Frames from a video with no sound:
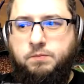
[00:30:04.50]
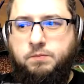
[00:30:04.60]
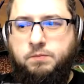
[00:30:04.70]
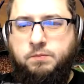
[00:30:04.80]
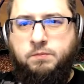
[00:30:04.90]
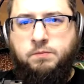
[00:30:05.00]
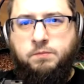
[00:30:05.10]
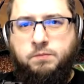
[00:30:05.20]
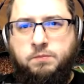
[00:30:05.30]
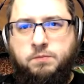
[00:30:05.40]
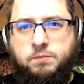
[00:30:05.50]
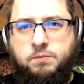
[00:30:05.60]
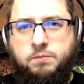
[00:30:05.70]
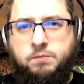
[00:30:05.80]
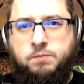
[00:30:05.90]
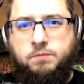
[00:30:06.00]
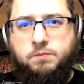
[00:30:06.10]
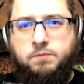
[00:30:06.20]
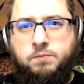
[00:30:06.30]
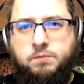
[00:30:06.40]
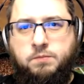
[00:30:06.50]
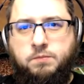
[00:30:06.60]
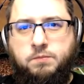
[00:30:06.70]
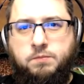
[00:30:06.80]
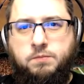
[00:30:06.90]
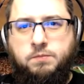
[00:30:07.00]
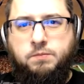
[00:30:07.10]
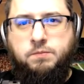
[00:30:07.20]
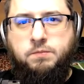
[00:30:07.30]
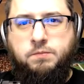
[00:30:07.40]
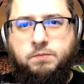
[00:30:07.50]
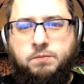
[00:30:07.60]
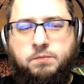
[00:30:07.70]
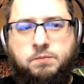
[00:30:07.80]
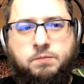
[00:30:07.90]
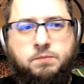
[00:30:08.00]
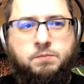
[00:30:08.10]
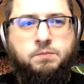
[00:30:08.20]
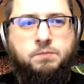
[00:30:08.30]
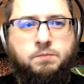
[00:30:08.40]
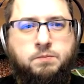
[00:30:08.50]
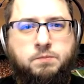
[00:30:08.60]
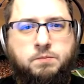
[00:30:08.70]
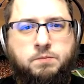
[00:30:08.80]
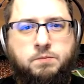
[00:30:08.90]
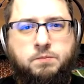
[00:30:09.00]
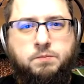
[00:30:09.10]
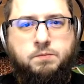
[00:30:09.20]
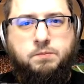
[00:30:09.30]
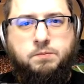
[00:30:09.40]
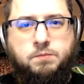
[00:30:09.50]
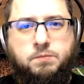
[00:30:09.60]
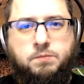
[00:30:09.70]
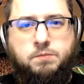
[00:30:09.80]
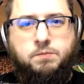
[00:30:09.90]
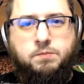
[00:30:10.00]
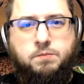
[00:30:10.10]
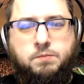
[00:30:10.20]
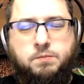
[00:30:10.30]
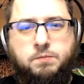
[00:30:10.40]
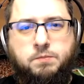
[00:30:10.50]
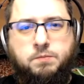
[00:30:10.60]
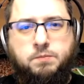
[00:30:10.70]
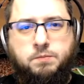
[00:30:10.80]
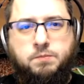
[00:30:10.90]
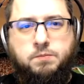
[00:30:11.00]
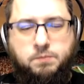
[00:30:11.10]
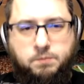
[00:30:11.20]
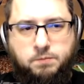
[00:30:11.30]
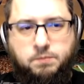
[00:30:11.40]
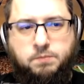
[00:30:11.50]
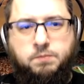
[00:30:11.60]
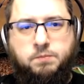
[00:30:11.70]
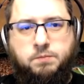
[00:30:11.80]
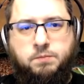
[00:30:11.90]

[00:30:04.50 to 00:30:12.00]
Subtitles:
The person shown says nothing.